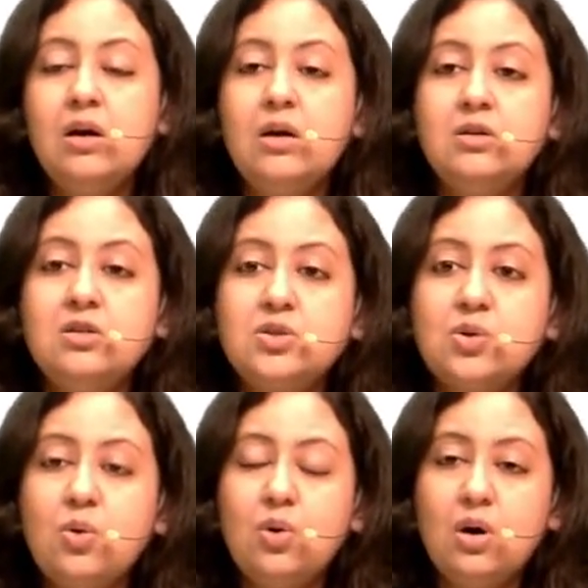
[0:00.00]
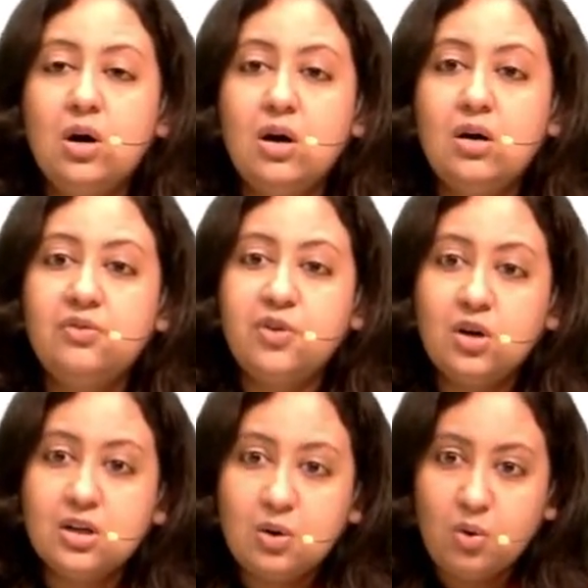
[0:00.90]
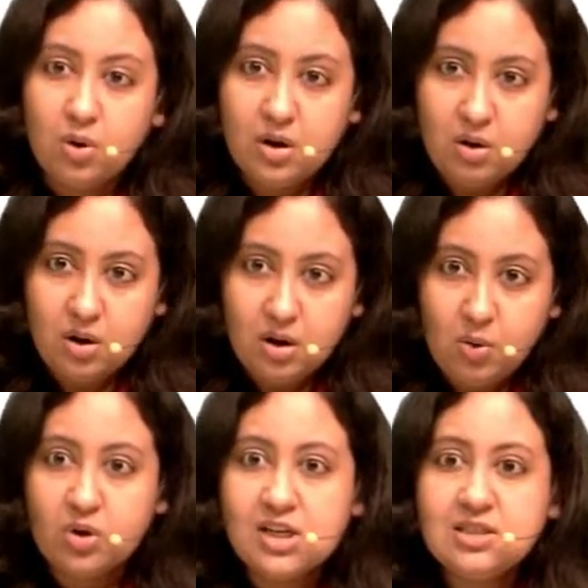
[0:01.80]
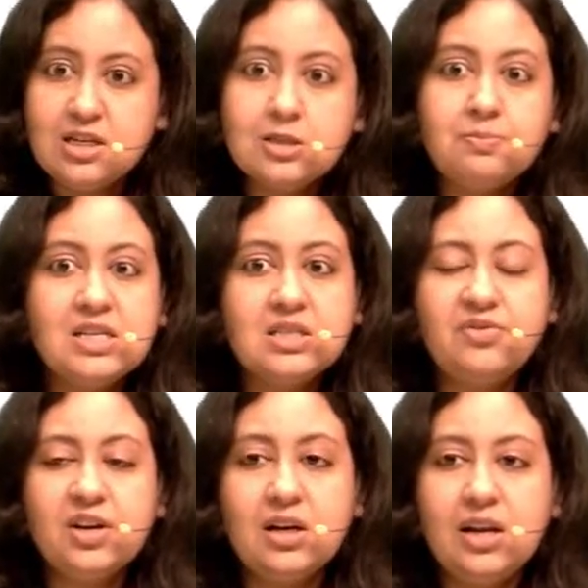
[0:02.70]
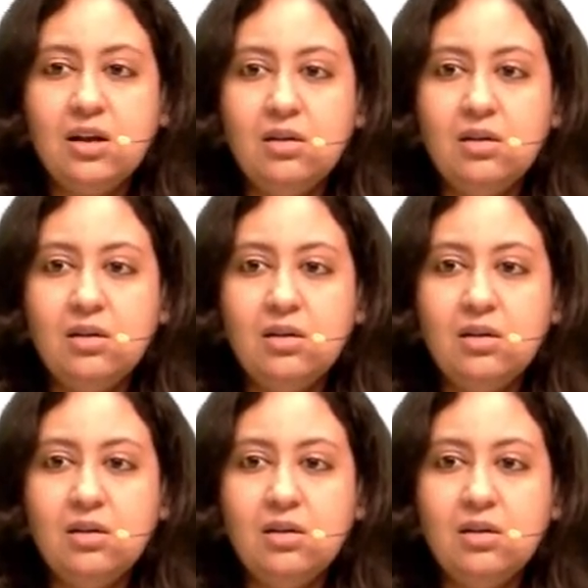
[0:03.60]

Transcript: So for OKC specifically,